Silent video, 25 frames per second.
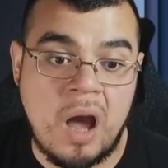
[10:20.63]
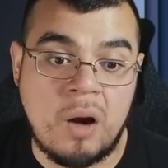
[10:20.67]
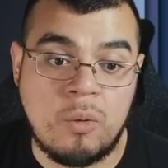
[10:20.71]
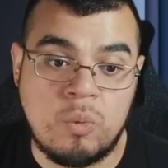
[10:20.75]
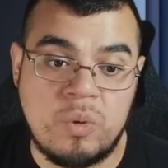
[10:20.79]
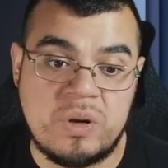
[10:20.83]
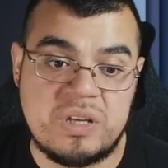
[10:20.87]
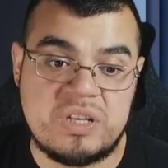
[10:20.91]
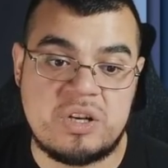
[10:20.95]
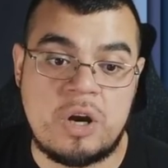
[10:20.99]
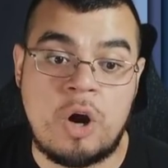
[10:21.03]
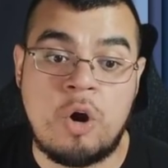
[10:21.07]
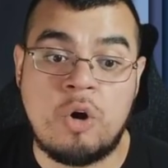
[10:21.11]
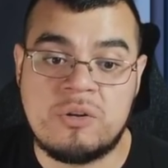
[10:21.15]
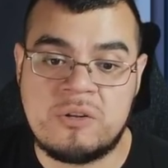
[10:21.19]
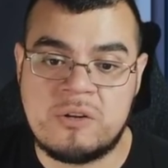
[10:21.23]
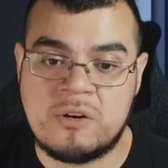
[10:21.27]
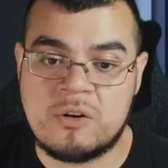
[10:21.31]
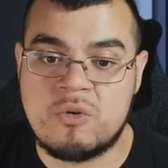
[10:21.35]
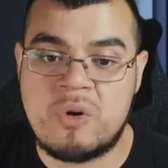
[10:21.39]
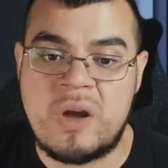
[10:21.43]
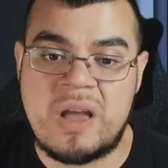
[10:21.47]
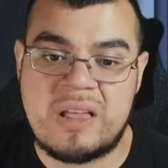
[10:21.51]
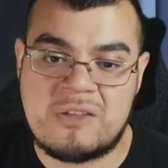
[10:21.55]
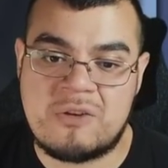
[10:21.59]
which also
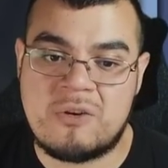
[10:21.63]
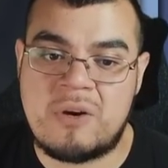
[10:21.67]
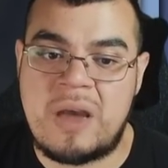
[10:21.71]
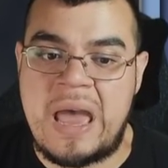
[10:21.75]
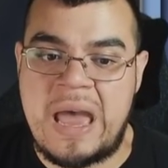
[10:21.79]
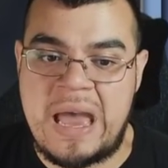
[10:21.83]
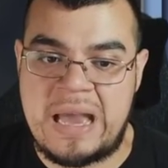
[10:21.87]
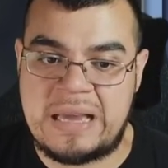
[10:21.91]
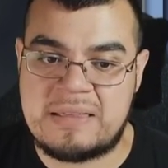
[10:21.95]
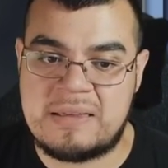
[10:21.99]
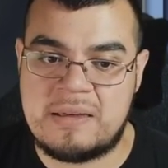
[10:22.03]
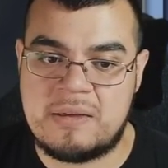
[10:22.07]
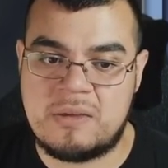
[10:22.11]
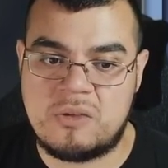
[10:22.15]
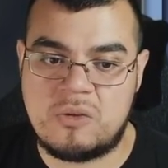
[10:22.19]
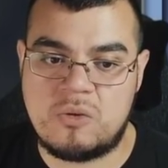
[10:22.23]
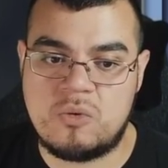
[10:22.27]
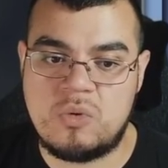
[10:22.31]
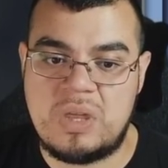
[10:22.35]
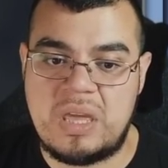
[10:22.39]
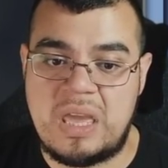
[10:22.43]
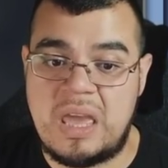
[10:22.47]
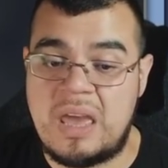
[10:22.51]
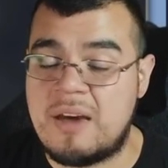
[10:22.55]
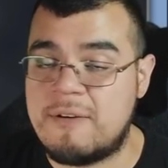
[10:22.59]
grants her access to
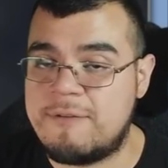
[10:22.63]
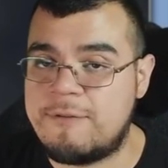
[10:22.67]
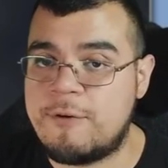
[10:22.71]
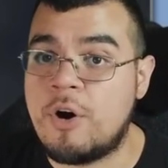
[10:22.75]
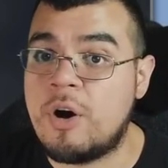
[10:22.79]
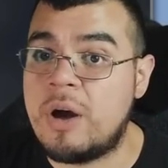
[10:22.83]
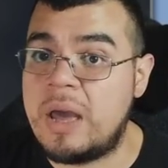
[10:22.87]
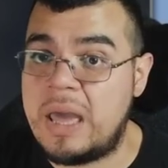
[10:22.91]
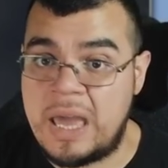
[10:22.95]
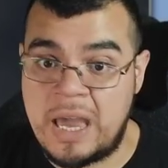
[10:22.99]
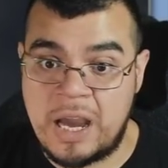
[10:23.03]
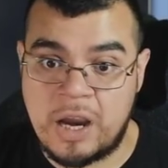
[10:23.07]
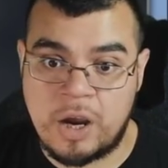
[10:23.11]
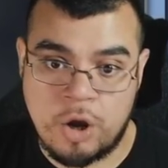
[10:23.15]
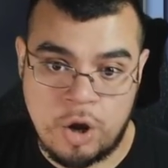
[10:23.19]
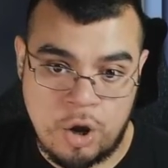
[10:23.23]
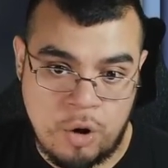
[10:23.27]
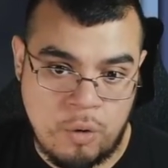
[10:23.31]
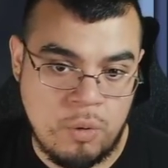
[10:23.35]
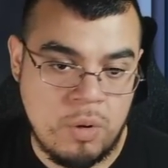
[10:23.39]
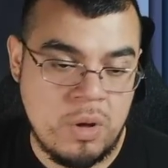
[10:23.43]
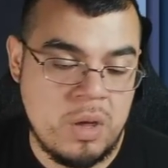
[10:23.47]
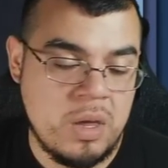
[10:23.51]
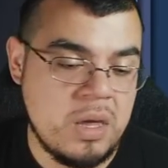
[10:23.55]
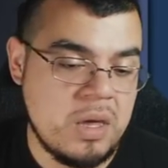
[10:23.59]
the FR
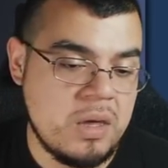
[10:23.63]
Echo.